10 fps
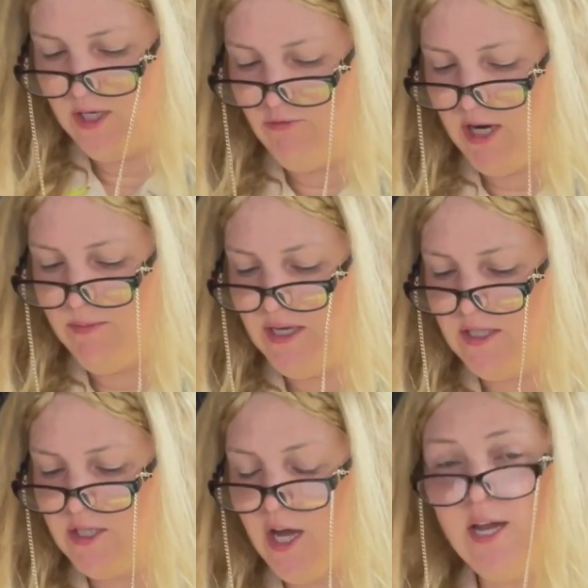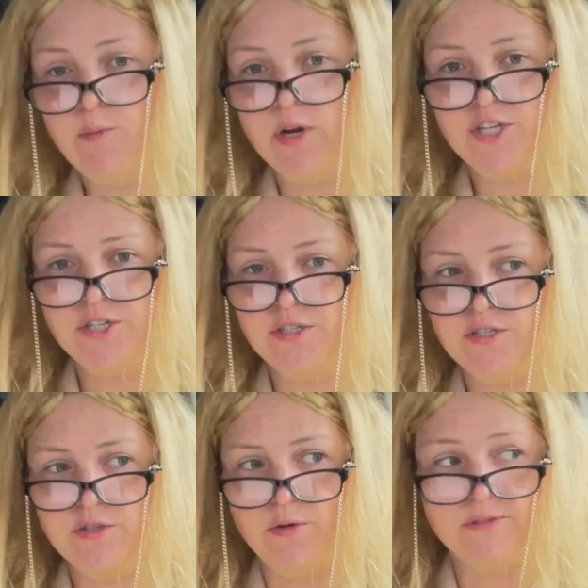recommended tyre
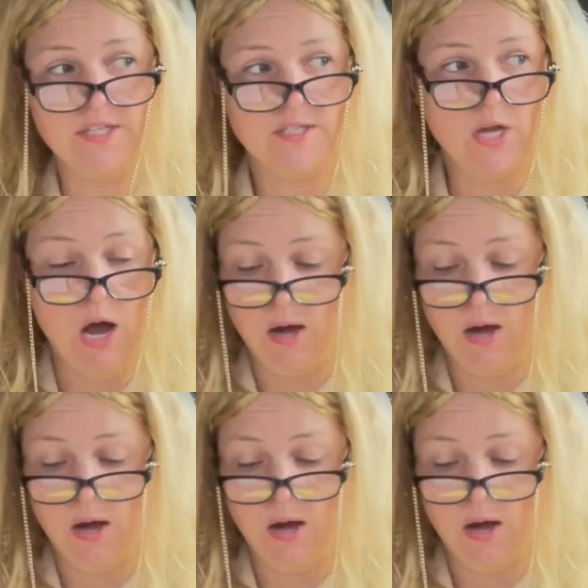pressures of this car